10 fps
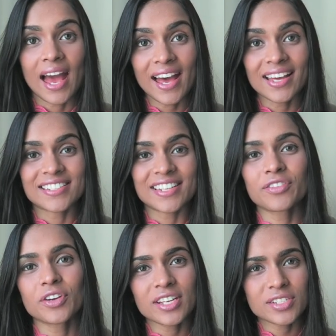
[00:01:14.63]
And if
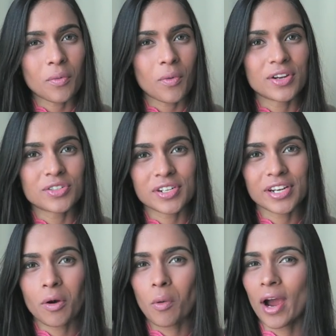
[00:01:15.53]
you guys are
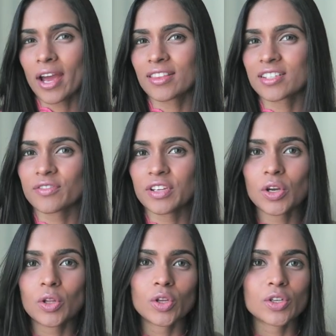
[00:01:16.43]
wondering why this
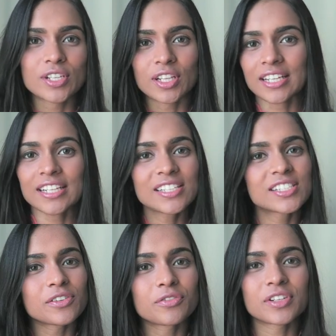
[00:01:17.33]
video looks a little
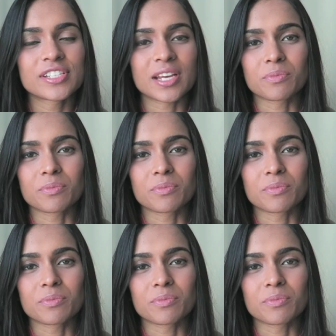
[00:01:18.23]
different,